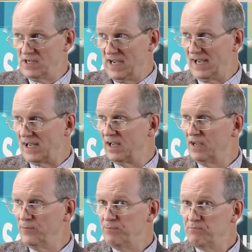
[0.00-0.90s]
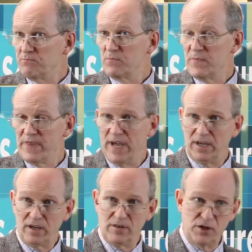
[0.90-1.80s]
Day,
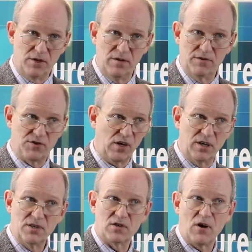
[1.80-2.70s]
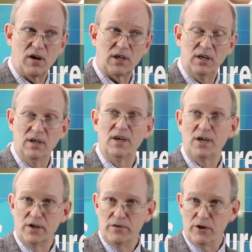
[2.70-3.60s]
that the sun is darkened.
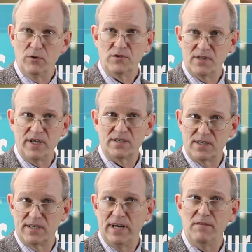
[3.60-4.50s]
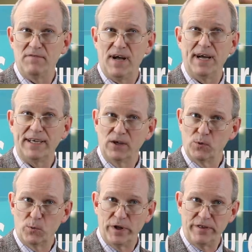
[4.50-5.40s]
Those things identify
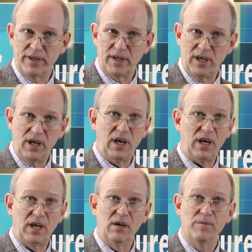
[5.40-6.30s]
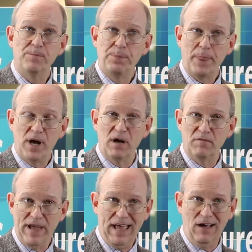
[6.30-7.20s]
with the key
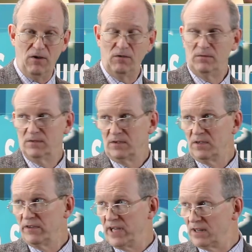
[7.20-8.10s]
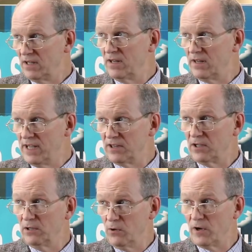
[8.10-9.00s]
of hell, that the
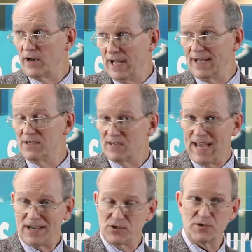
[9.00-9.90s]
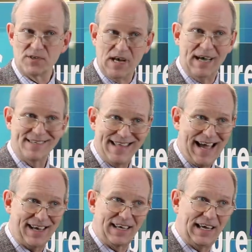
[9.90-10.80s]
Lord has exercised
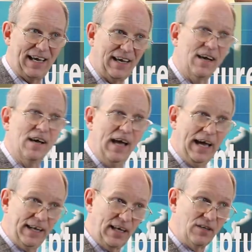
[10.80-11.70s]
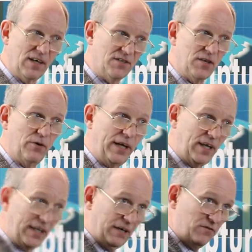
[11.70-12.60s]
that key, and he does so, he
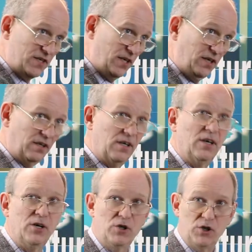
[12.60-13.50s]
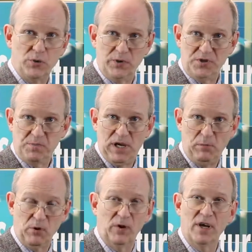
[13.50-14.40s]
gives it to his
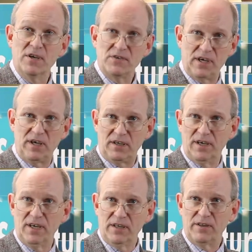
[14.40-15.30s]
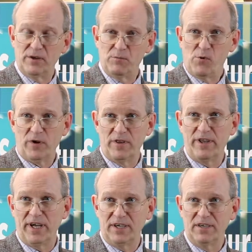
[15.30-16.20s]
people. See, the important
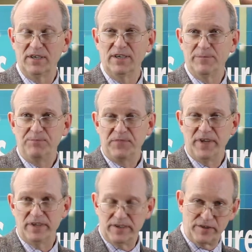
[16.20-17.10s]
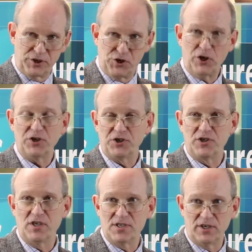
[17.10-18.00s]
thing, the church
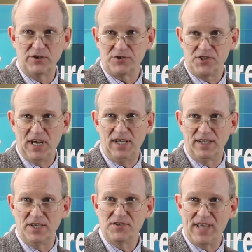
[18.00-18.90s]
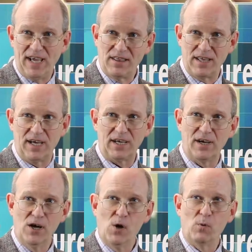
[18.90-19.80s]
doesn't understand this. They think,
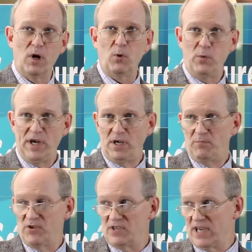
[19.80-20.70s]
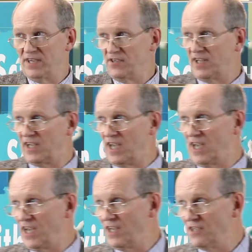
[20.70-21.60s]
well, we possess the
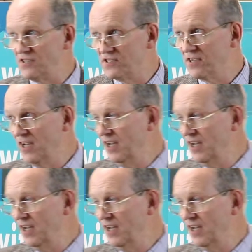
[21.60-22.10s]
keys